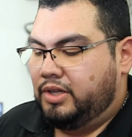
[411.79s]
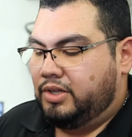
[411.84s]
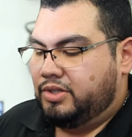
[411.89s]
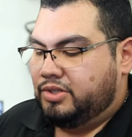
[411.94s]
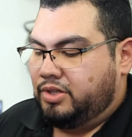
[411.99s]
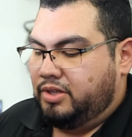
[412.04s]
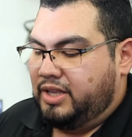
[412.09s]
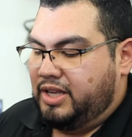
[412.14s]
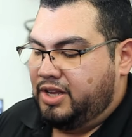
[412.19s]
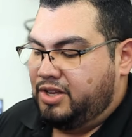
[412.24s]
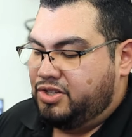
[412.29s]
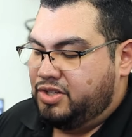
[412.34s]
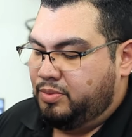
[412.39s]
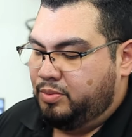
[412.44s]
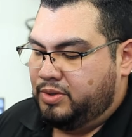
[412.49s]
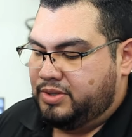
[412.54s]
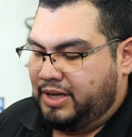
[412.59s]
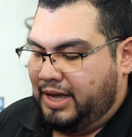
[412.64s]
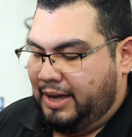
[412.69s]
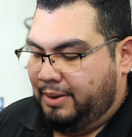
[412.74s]
So the engine
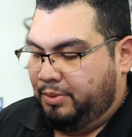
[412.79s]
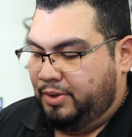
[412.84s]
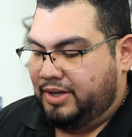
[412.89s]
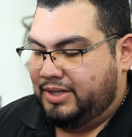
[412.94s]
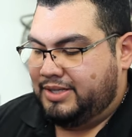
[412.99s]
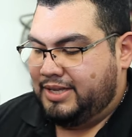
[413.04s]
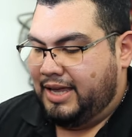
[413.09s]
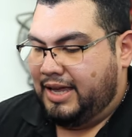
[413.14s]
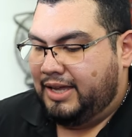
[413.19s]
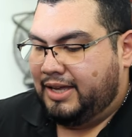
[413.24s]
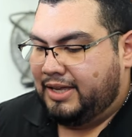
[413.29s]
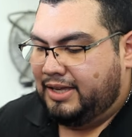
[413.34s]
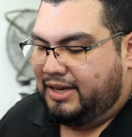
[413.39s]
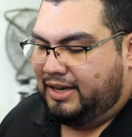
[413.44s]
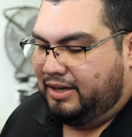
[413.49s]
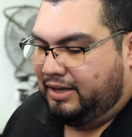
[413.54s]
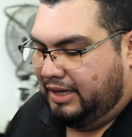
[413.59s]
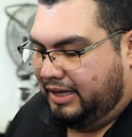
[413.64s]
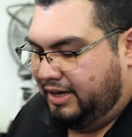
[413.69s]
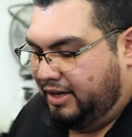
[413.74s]
was able to take
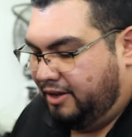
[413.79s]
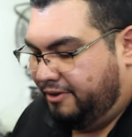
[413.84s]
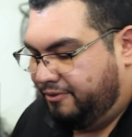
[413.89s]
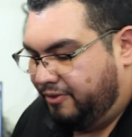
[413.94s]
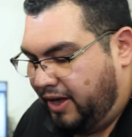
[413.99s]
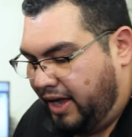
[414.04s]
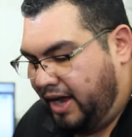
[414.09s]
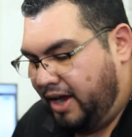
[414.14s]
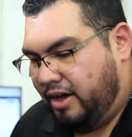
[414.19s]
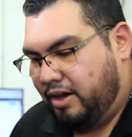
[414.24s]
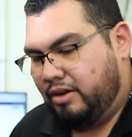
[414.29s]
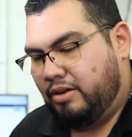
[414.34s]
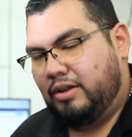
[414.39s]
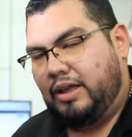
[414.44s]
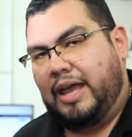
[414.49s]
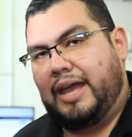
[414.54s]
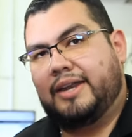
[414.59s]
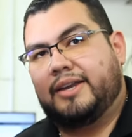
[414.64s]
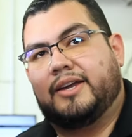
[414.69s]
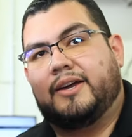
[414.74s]
in enough air
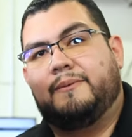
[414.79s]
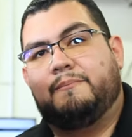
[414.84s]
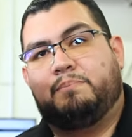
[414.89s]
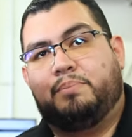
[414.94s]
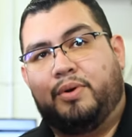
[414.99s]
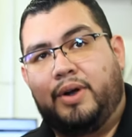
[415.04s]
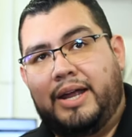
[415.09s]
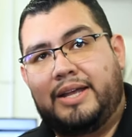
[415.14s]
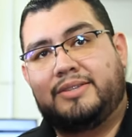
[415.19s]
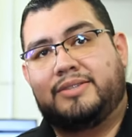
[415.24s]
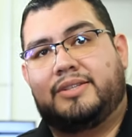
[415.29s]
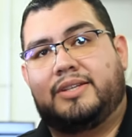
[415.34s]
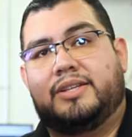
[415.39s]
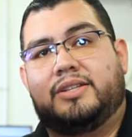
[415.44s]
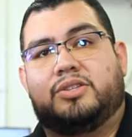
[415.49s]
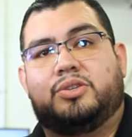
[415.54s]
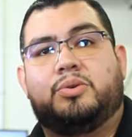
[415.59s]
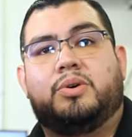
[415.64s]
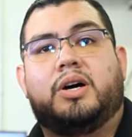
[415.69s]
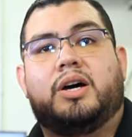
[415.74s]
and compress it
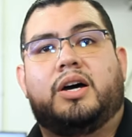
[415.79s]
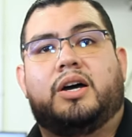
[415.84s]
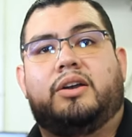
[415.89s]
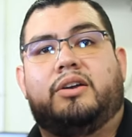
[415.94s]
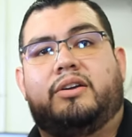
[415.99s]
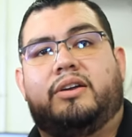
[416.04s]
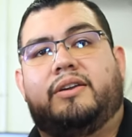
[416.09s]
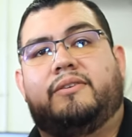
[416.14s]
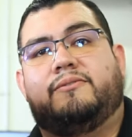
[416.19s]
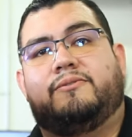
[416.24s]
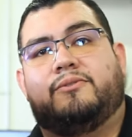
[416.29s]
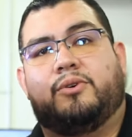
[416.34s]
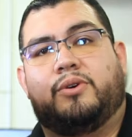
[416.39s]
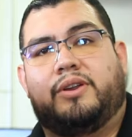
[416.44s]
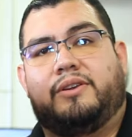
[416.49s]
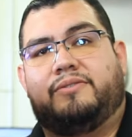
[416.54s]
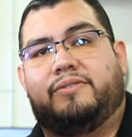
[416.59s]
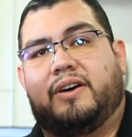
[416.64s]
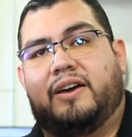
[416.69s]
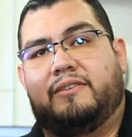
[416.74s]
to
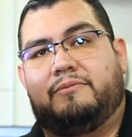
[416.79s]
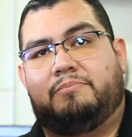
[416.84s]
145